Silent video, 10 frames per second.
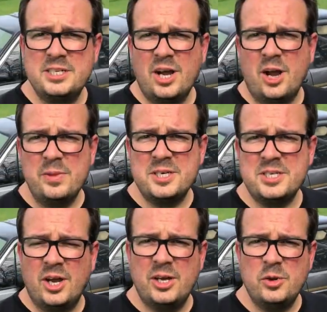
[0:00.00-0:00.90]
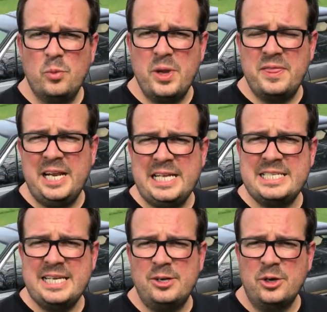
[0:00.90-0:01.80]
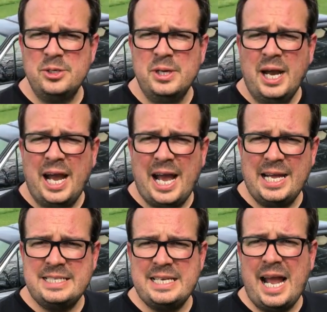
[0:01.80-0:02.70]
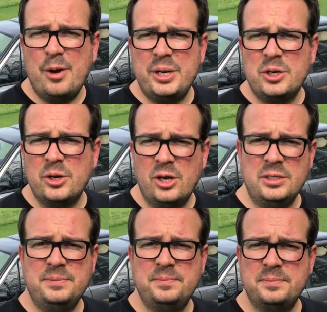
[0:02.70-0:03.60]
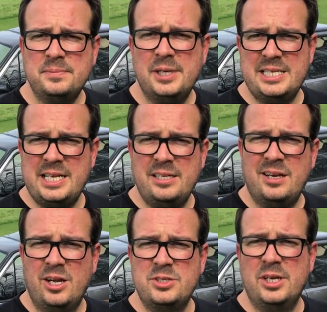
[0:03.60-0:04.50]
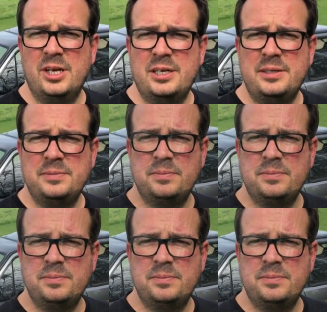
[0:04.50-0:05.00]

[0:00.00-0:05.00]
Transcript: to start on the side with the linseed oil and see how it got on. Let's take a closer look.